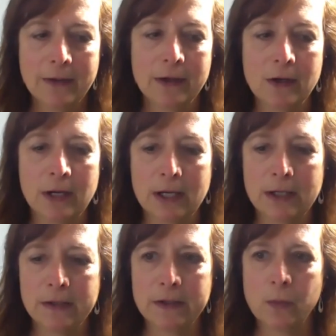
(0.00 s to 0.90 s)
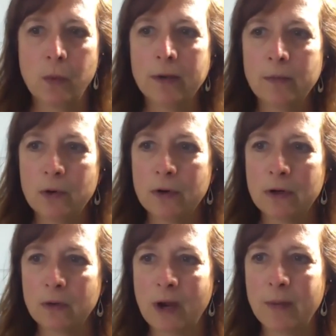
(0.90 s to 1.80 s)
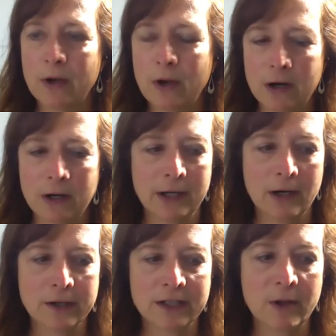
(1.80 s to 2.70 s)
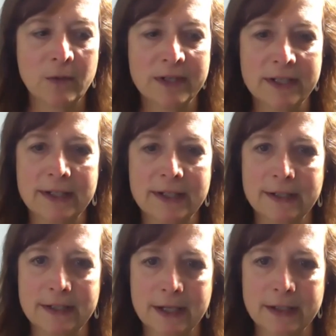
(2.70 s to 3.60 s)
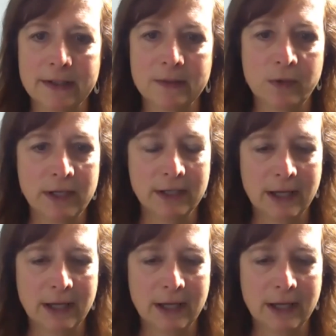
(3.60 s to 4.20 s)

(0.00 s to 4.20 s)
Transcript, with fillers: There is one more webinar in our Small Business Success Week.